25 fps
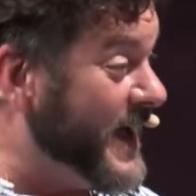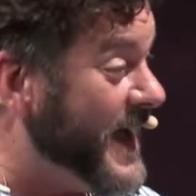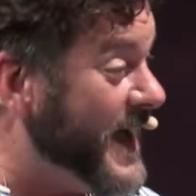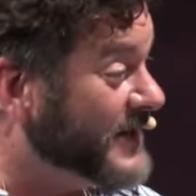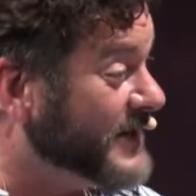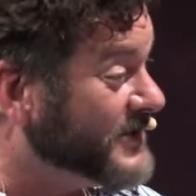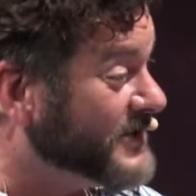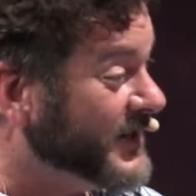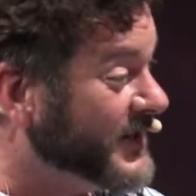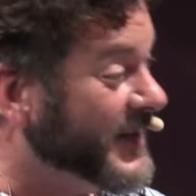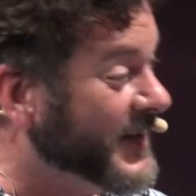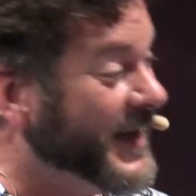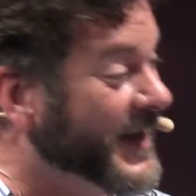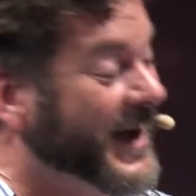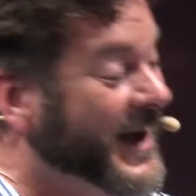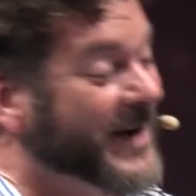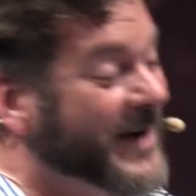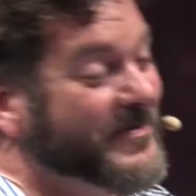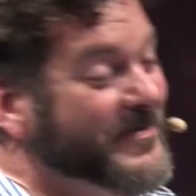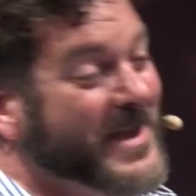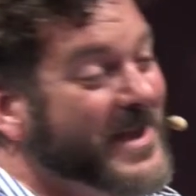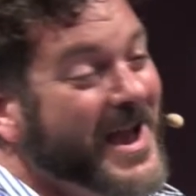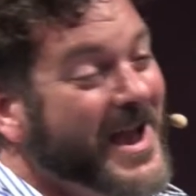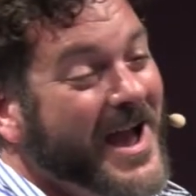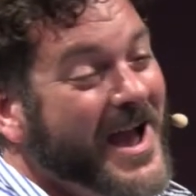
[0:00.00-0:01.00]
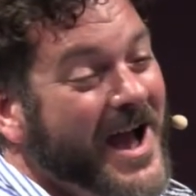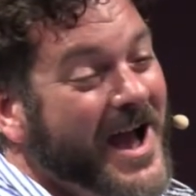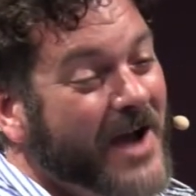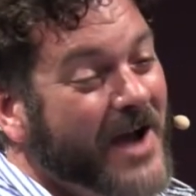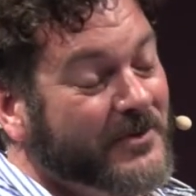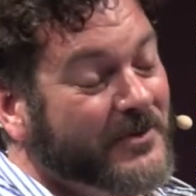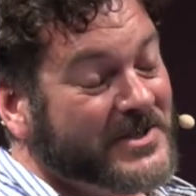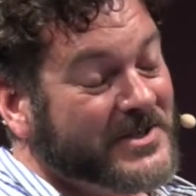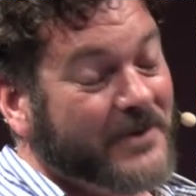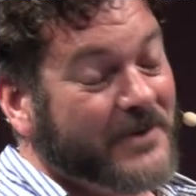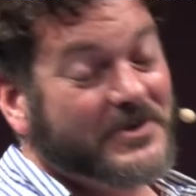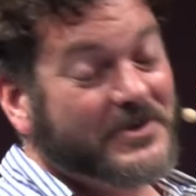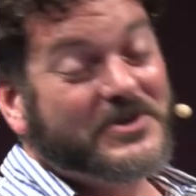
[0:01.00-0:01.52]
actually,
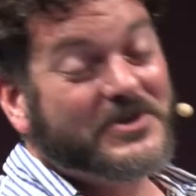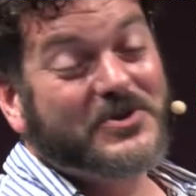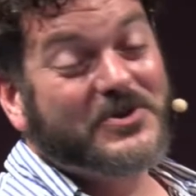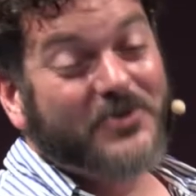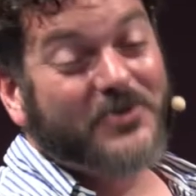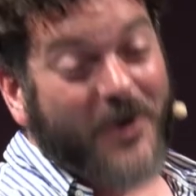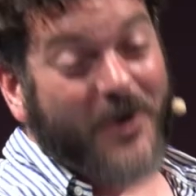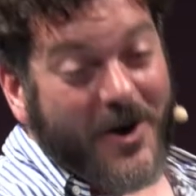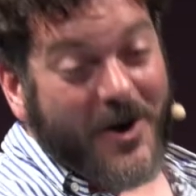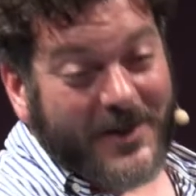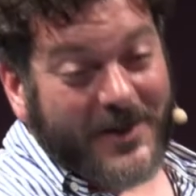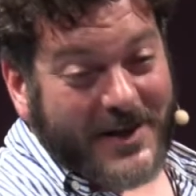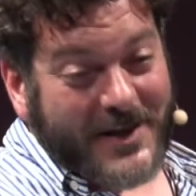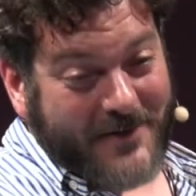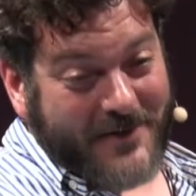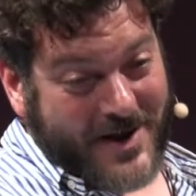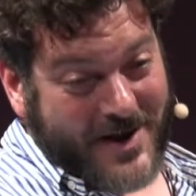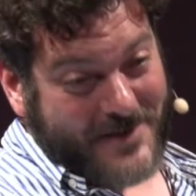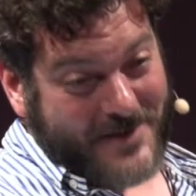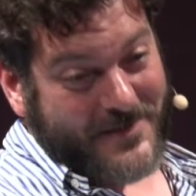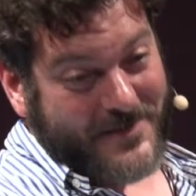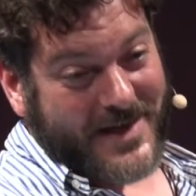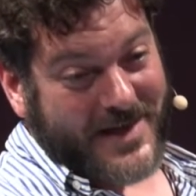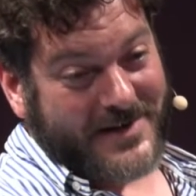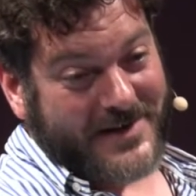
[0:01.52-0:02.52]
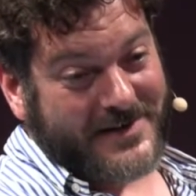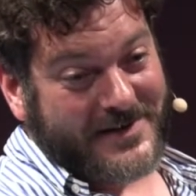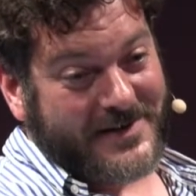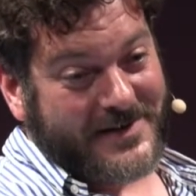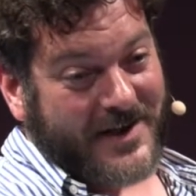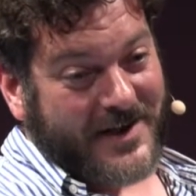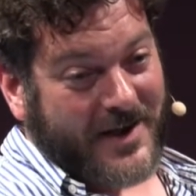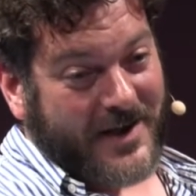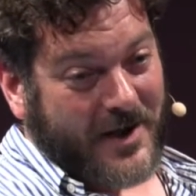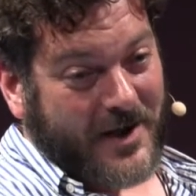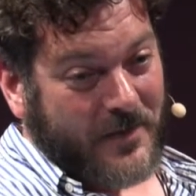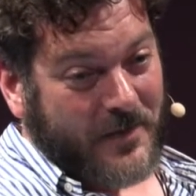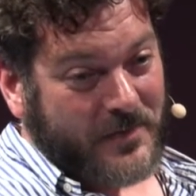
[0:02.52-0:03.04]
which I would strongly recommend
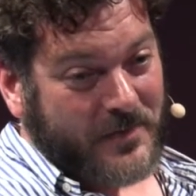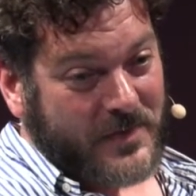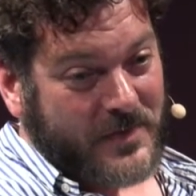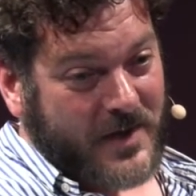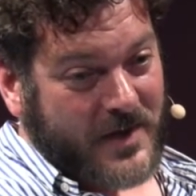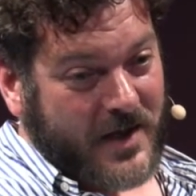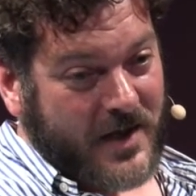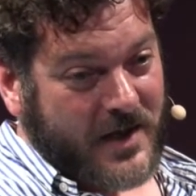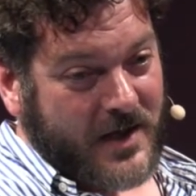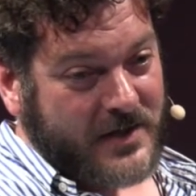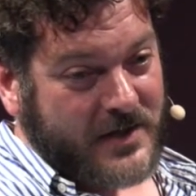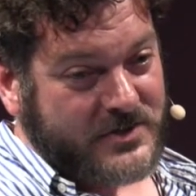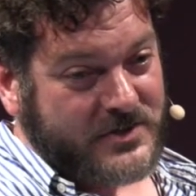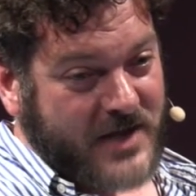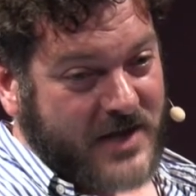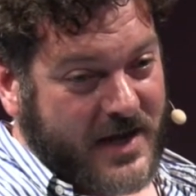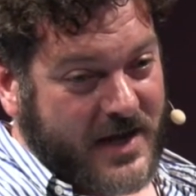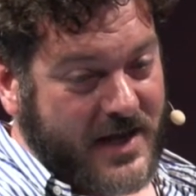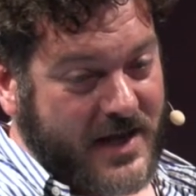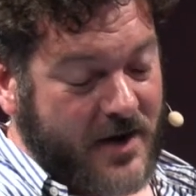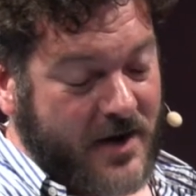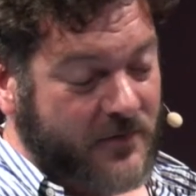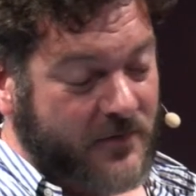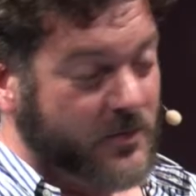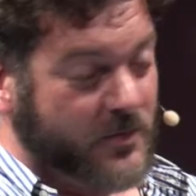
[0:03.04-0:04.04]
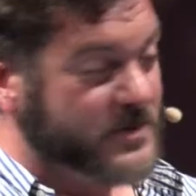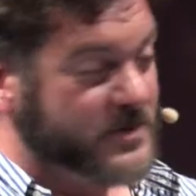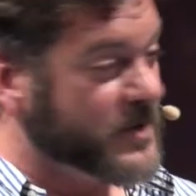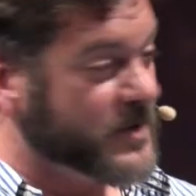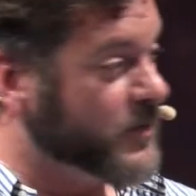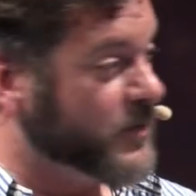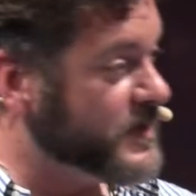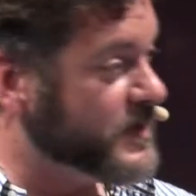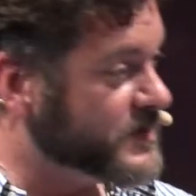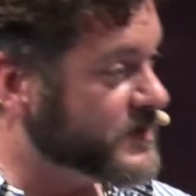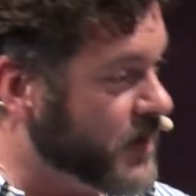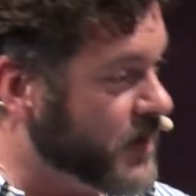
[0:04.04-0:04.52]
checking out. Of course, always